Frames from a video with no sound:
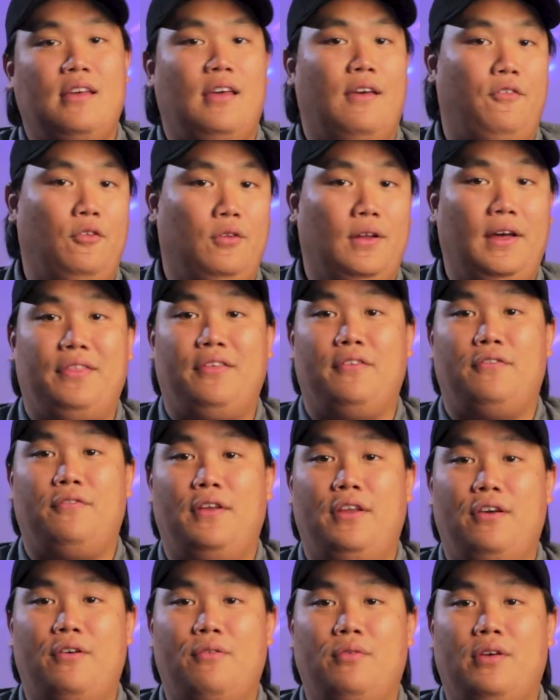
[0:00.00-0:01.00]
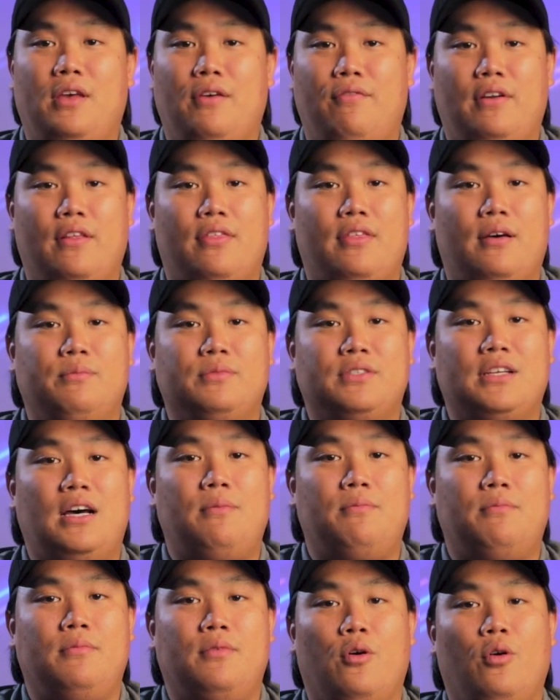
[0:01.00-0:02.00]
If you like this video, give it a thumbs
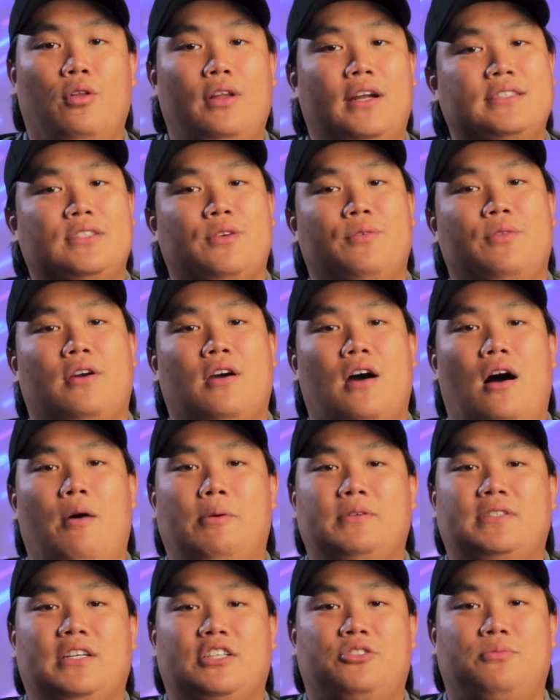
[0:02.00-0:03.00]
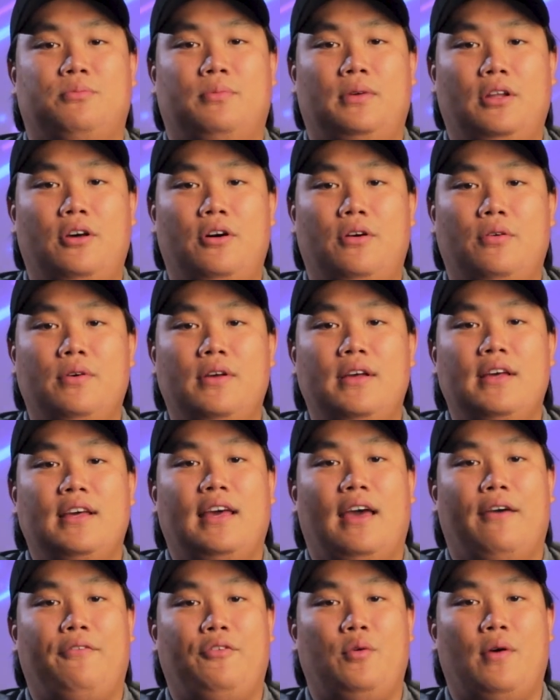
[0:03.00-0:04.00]
up or let us know in the comment section below
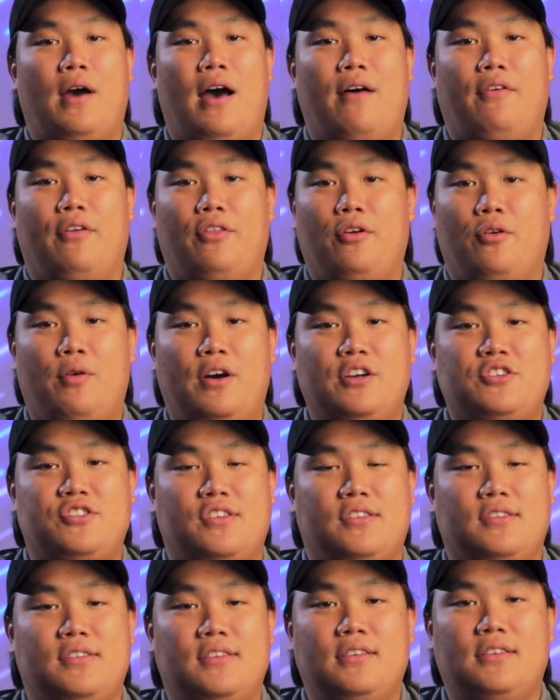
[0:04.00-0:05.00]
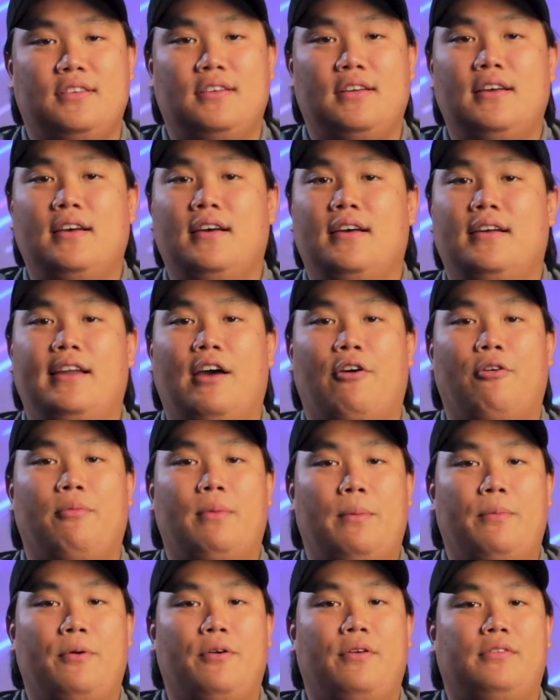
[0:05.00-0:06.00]
if you have other questions. Now
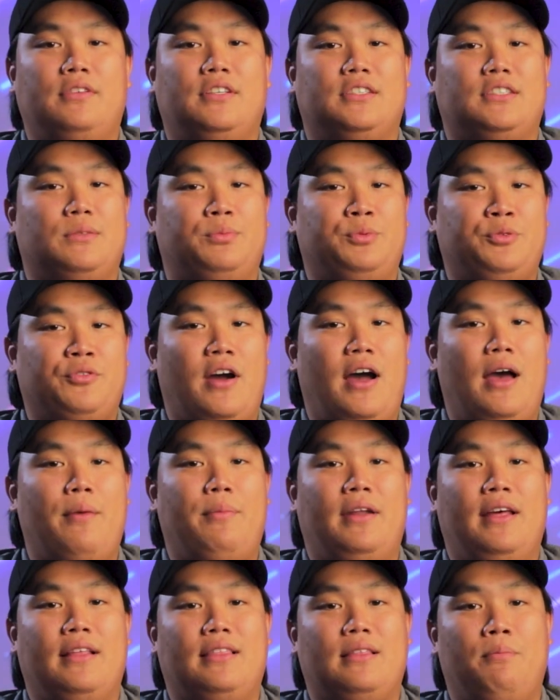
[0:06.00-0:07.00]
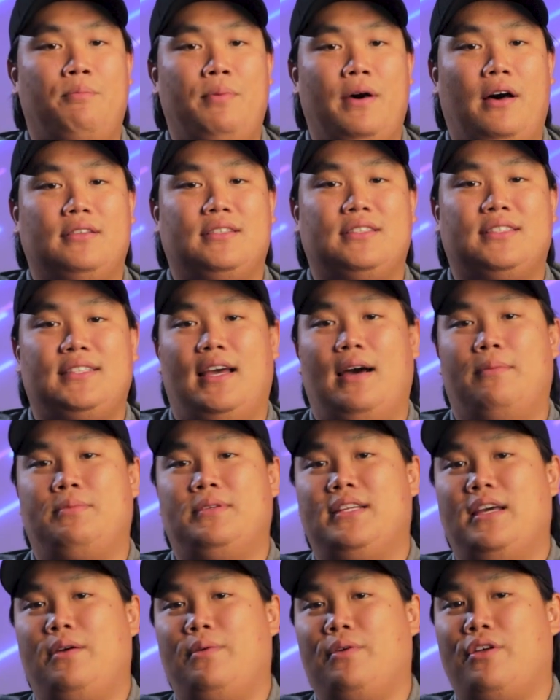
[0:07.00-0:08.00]
remember to subscribe and hit the bell to stay up
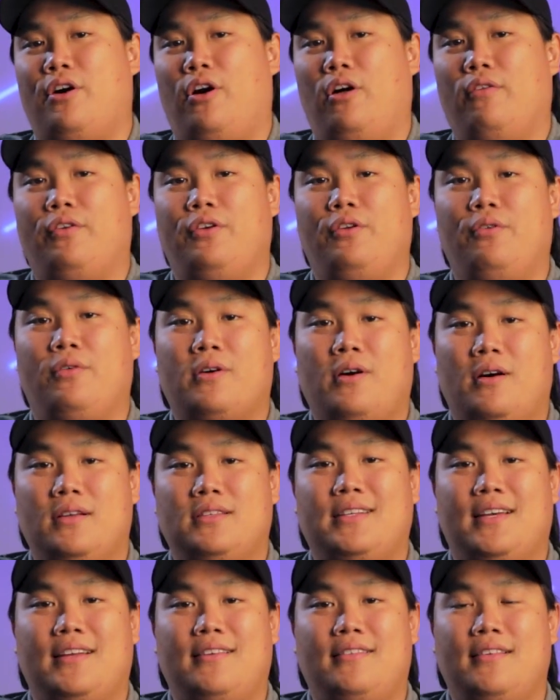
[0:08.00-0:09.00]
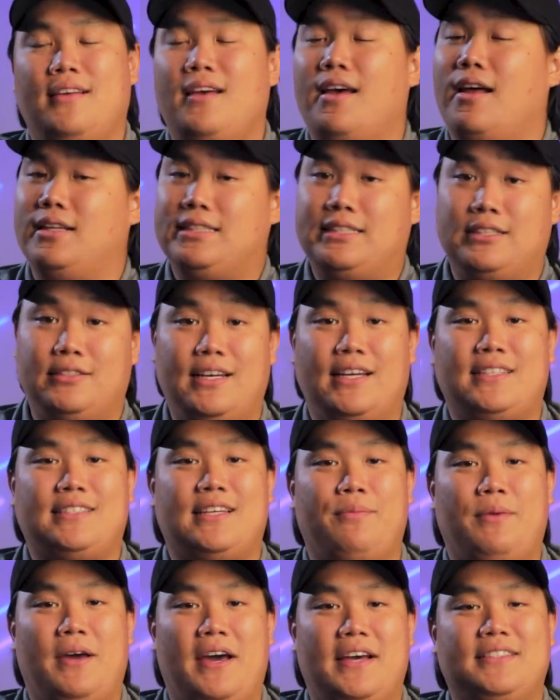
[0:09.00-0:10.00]
to date with all of our new content. And until next
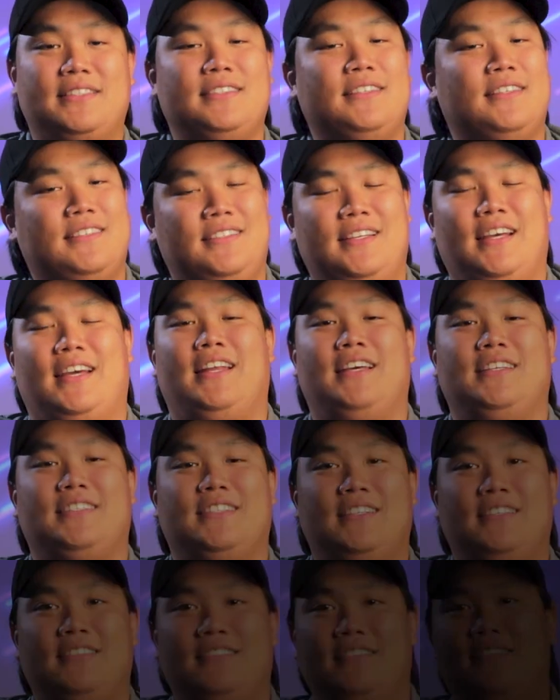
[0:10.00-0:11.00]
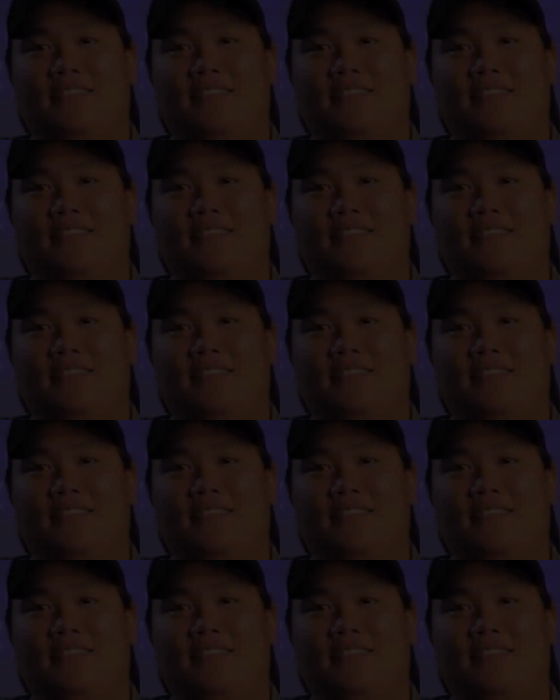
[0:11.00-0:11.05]
time, guys, take it easy.